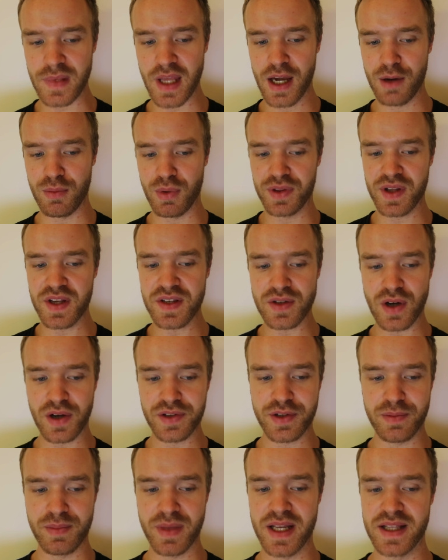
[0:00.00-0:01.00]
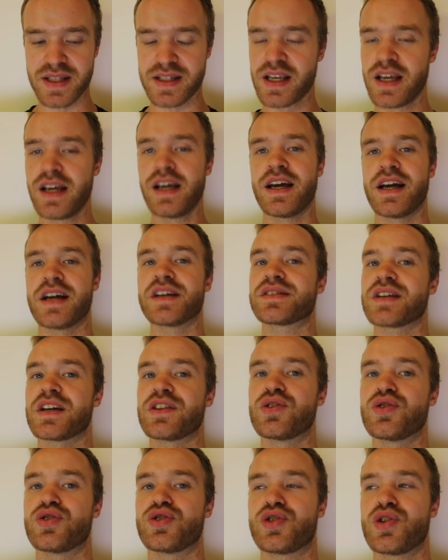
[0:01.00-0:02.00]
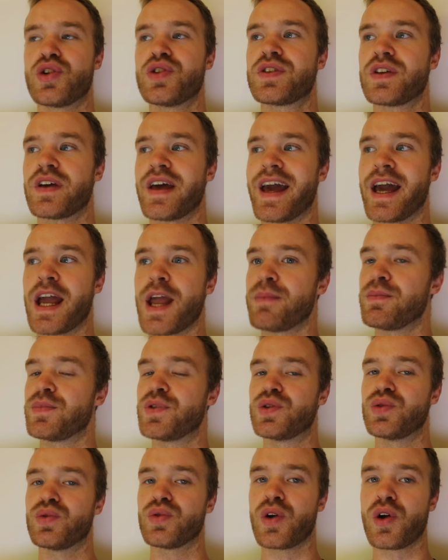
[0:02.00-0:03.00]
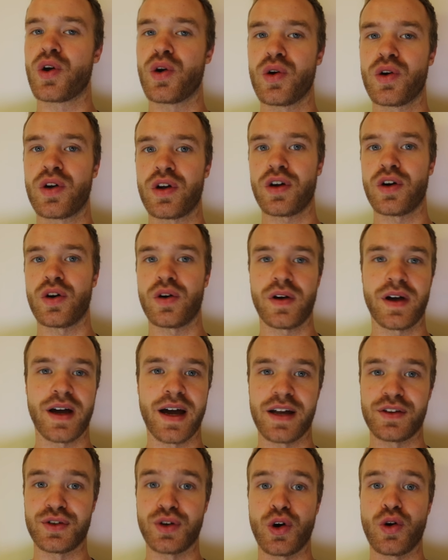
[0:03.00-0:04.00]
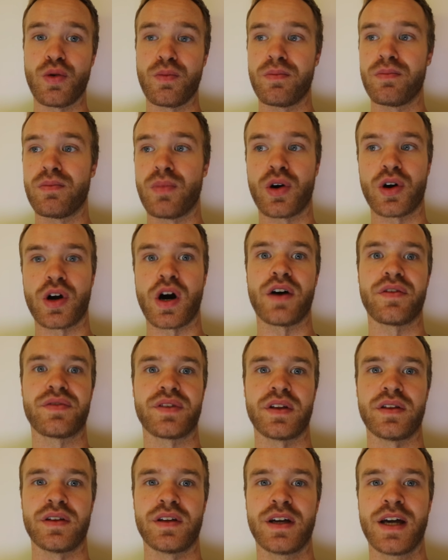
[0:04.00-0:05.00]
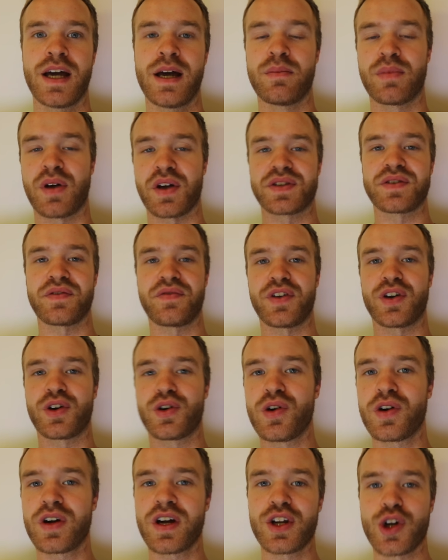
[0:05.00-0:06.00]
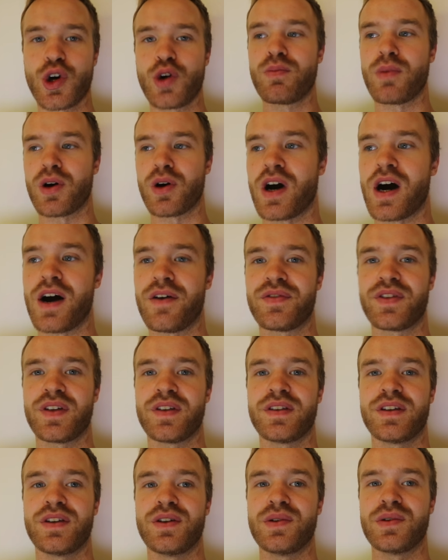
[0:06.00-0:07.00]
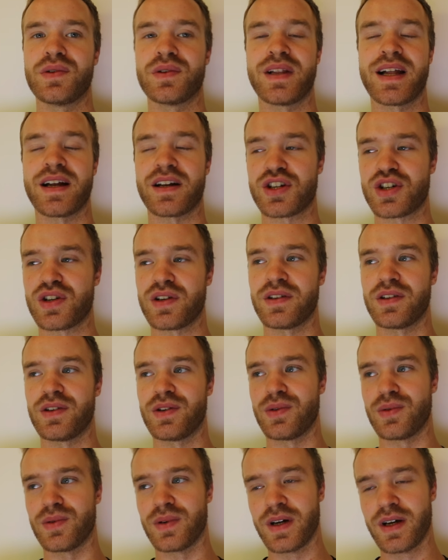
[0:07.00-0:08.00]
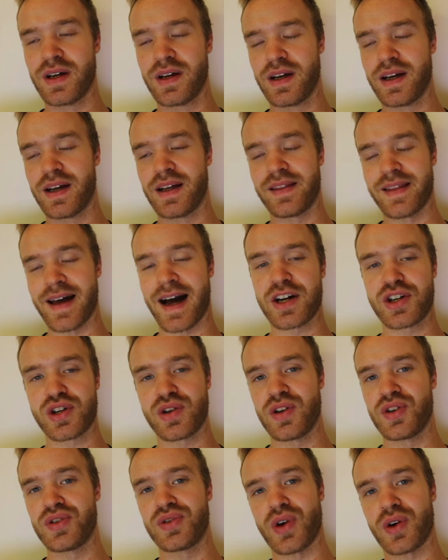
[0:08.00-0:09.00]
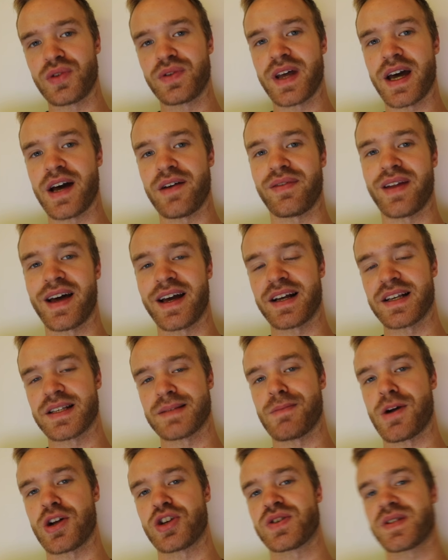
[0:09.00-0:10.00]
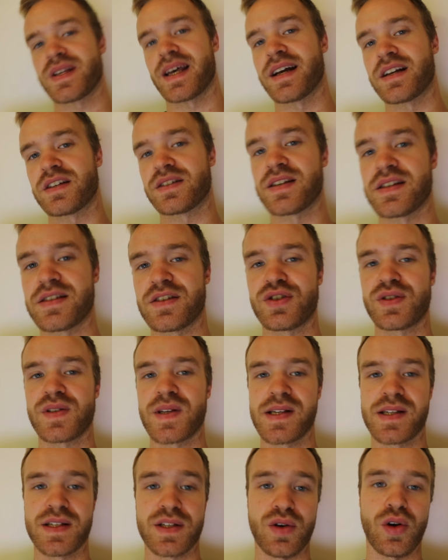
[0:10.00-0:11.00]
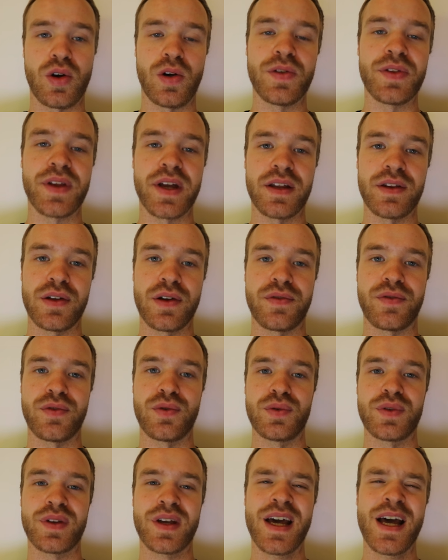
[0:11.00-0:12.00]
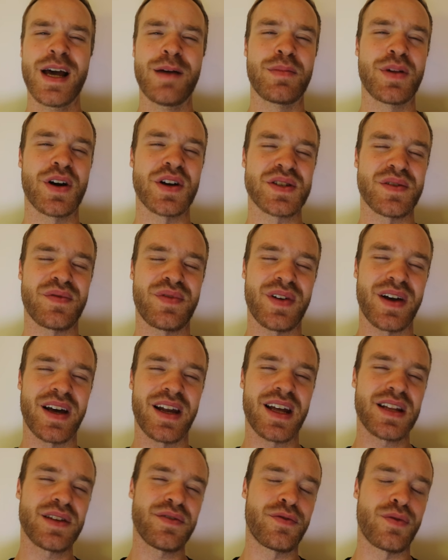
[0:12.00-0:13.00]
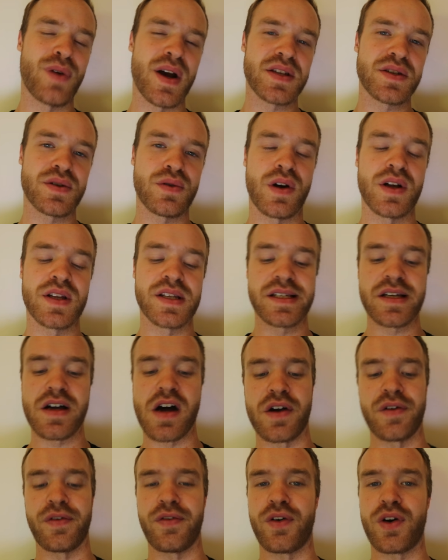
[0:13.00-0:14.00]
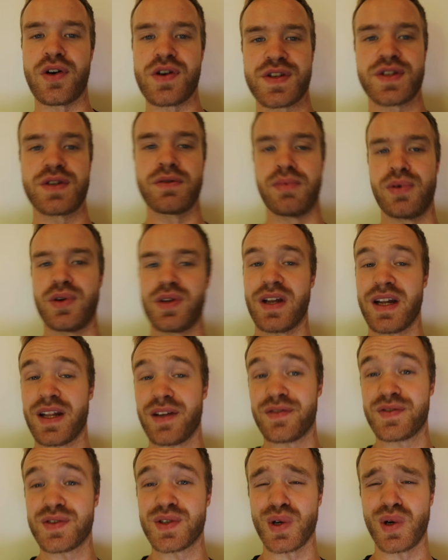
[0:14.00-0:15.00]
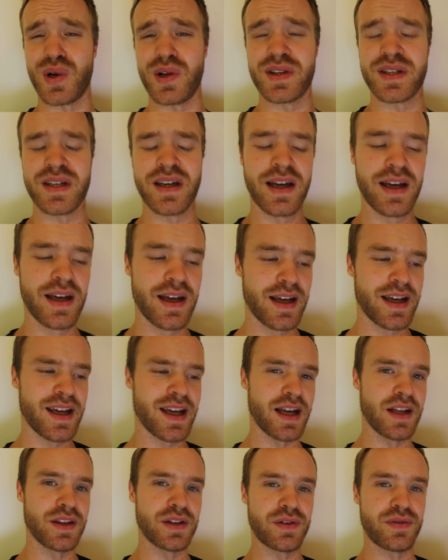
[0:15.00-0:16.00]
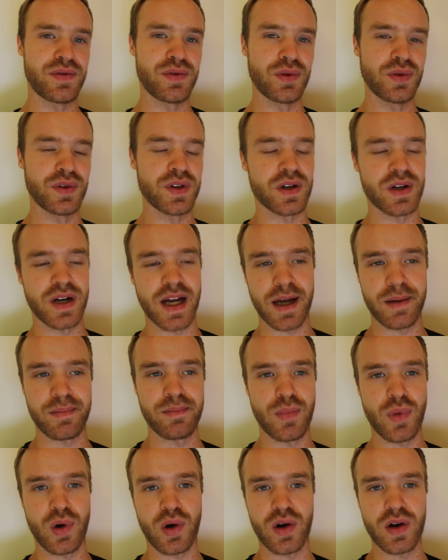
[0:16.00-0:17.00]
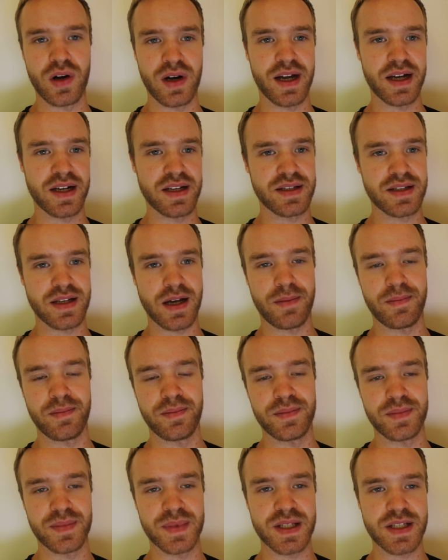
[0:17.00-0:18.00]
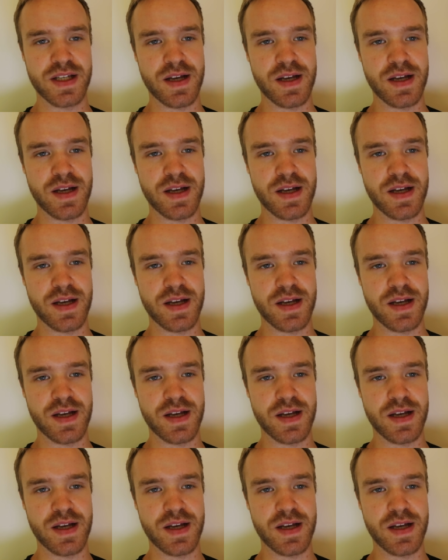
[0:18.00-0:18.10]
And what this also means is that you should aim to cook at home more often, because if you cook at home often, you naturally don't have like as much excess salt in your food, because a lot of restaurants are forced to put a lot of salt in their food, or like more like some